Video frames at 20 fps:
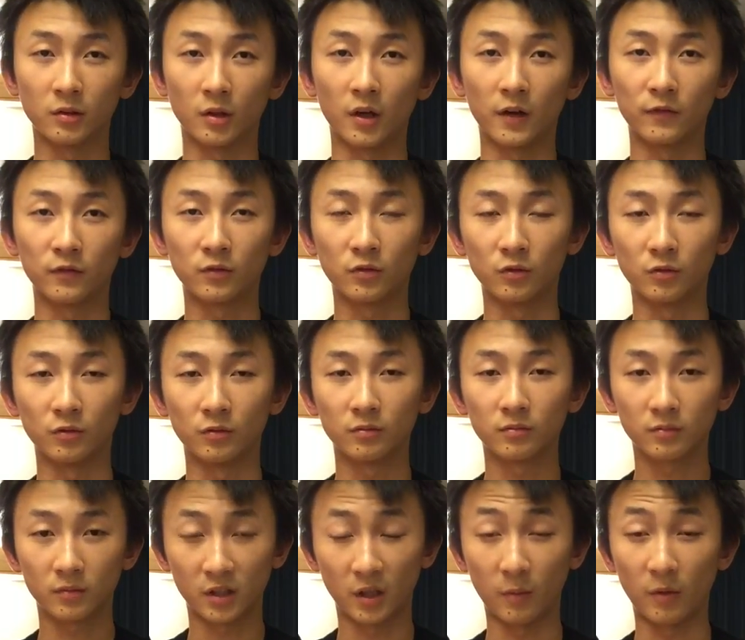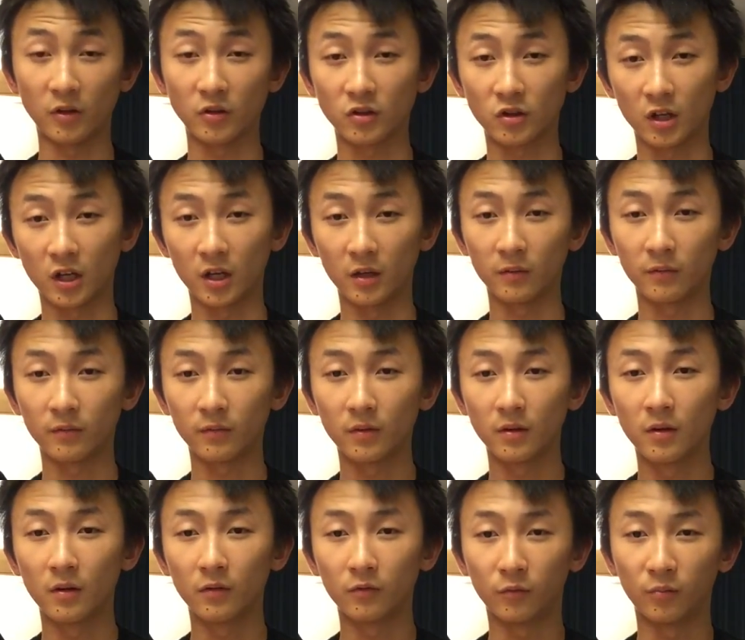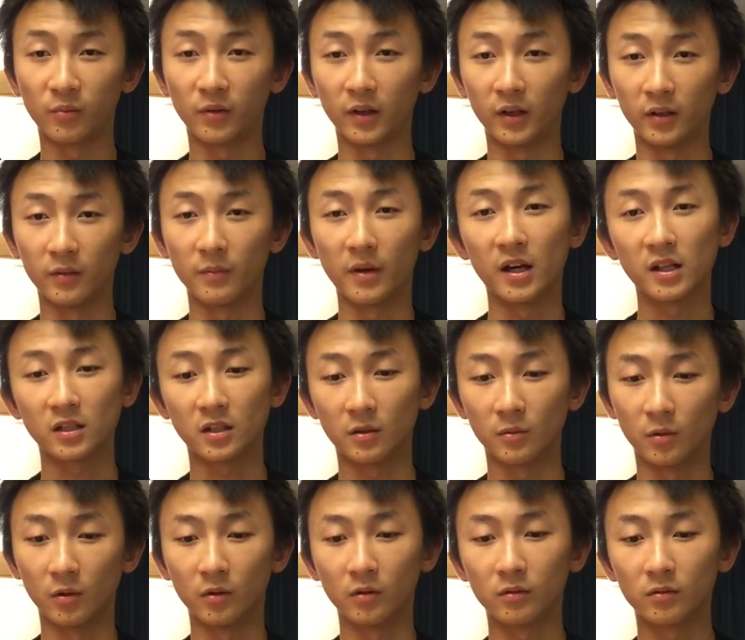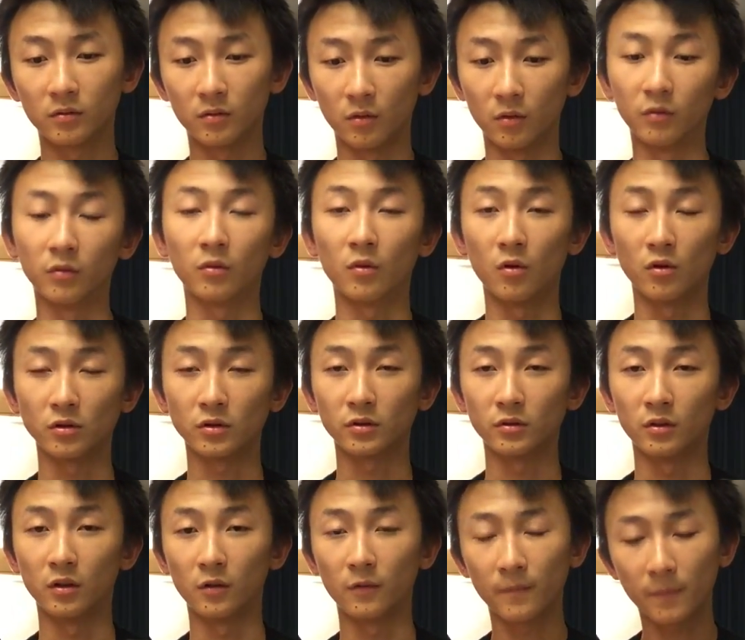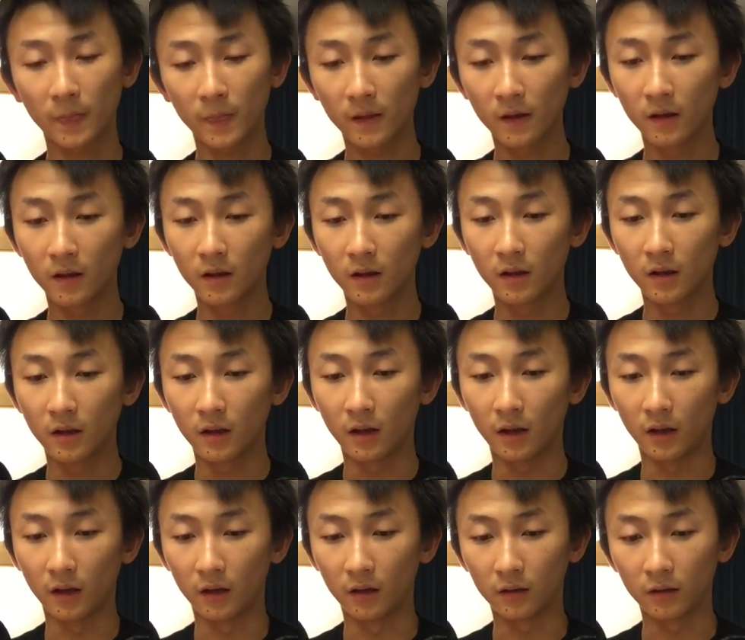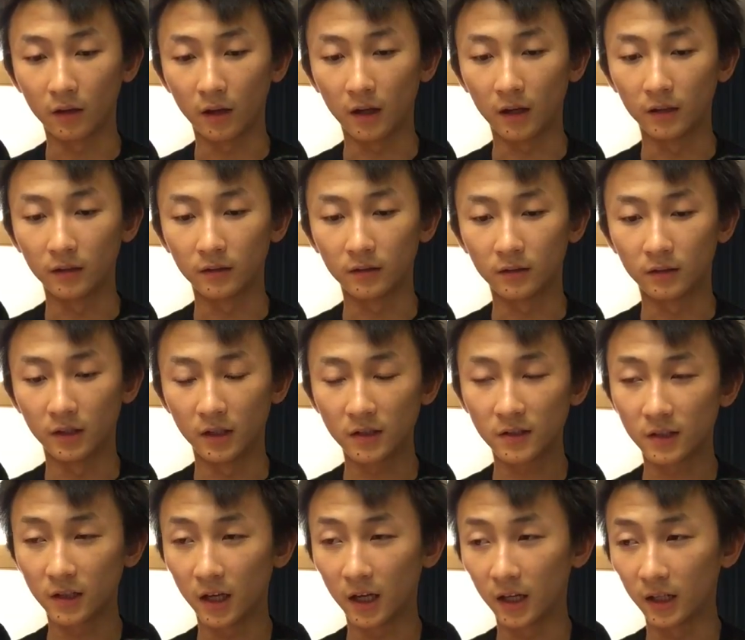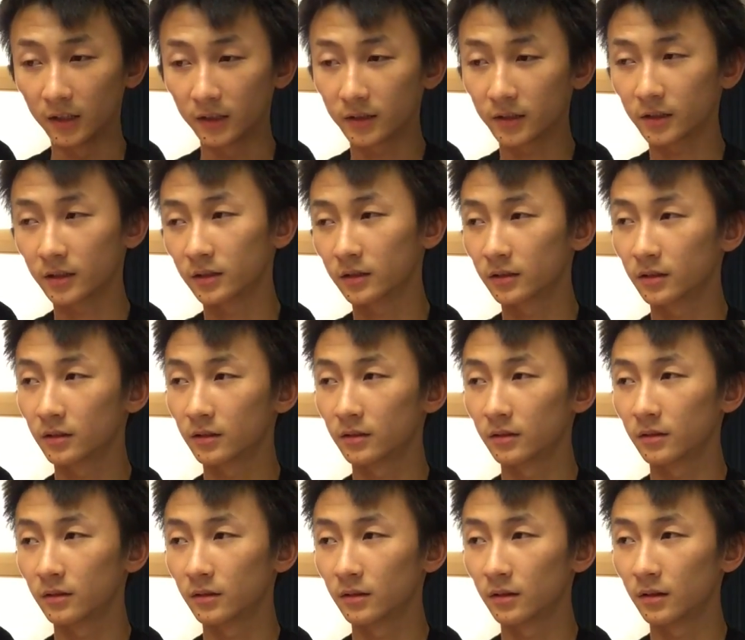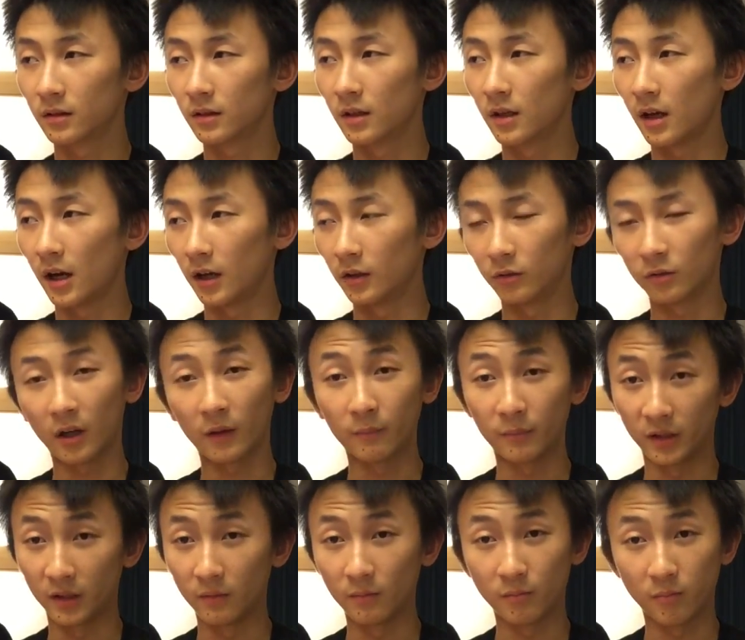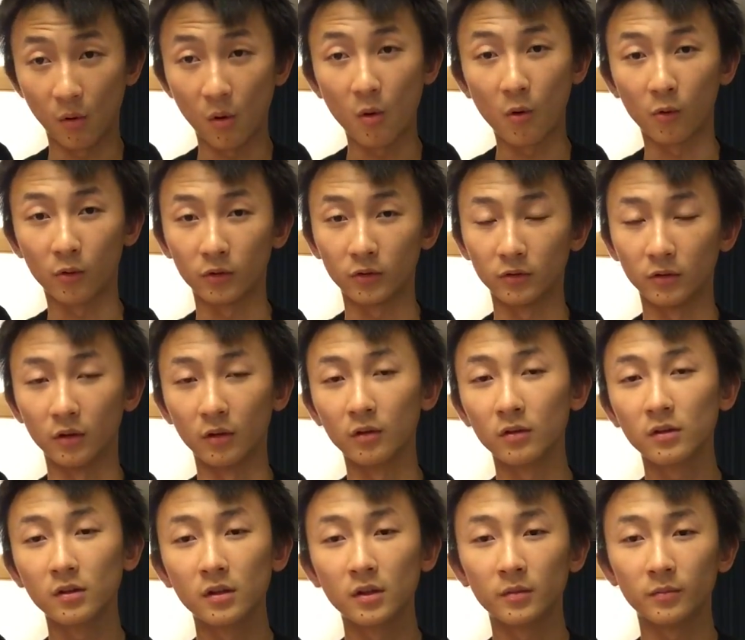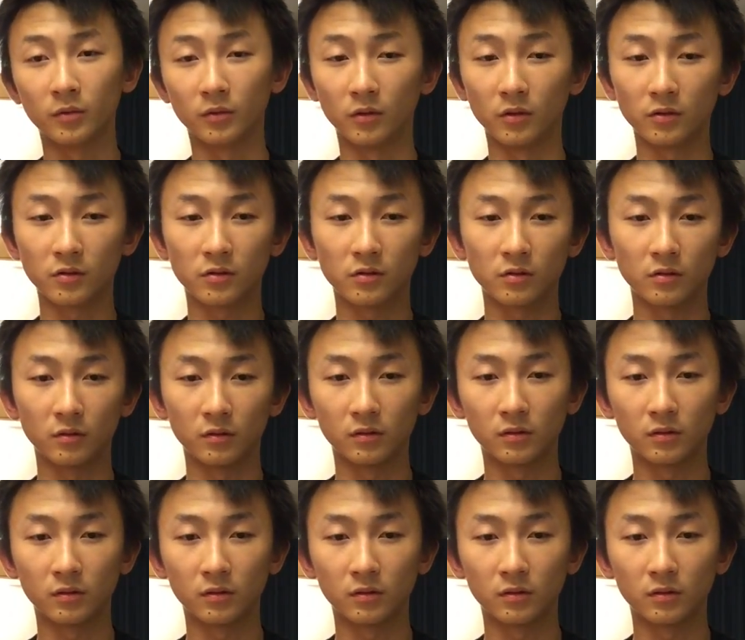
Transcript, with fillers: you have to keep in shape playing basketball on the court, you know. And I dislike, I don't like being bored, you know, because